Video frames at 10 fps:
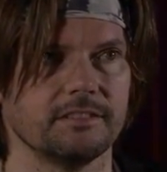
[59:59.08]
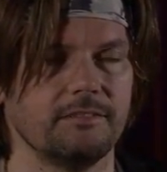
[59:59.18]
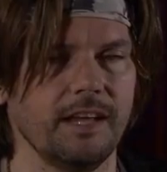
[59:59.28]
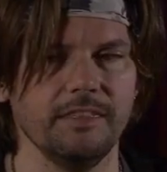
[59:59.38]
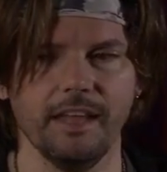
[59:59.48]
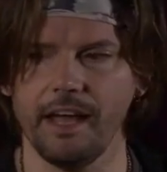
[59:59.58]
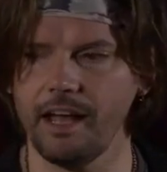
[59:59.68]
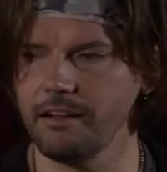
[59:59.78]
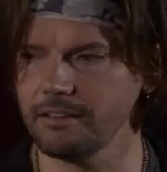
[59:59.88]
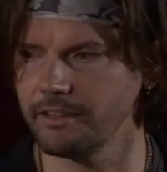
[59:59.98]
When the
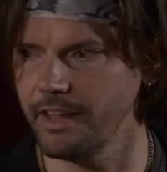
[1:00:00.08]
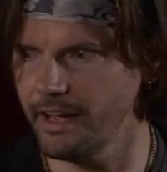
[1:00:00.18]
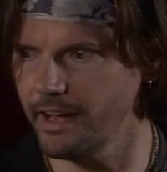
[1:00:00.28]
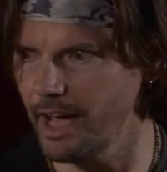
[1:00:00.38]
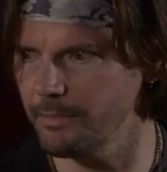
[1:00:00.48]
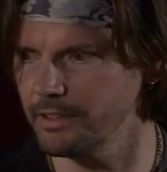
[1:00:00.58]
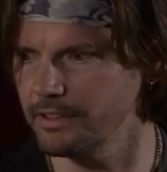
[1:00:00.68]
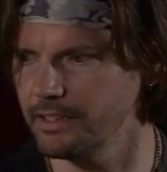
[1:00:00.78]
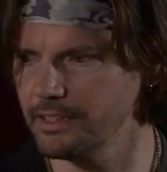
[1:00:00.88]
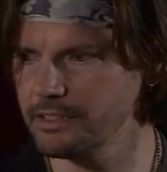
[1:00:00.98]
hell did that happen?